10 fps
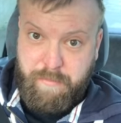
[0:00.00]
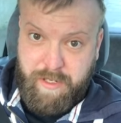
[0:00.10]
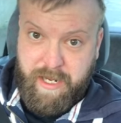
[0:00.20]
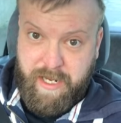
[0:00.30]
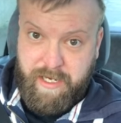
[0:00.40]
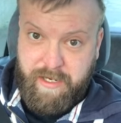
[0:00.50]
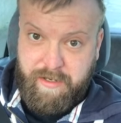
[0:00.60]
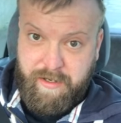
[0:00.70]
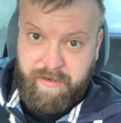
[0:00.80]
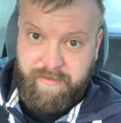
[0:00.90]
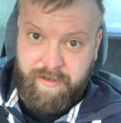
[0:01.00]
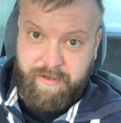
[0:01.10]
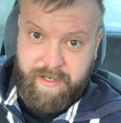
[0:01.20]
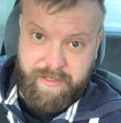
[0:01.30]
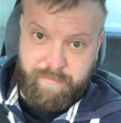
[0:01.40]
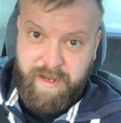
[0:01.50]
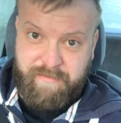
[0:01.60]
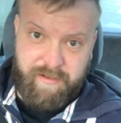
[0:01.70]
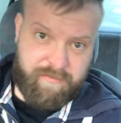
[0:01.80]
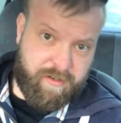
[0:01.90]
Put your hand near the dog. If the dog doesn't
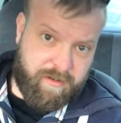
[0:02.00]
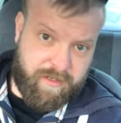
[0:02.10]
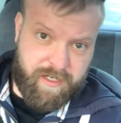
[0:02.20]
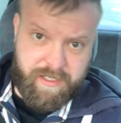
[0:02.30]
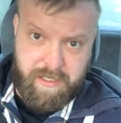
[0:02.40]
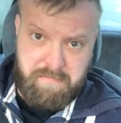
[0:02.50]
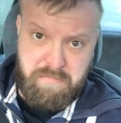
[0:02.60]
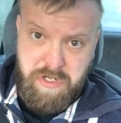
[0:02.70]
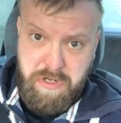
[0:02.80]
mouth you, if the dog licks you,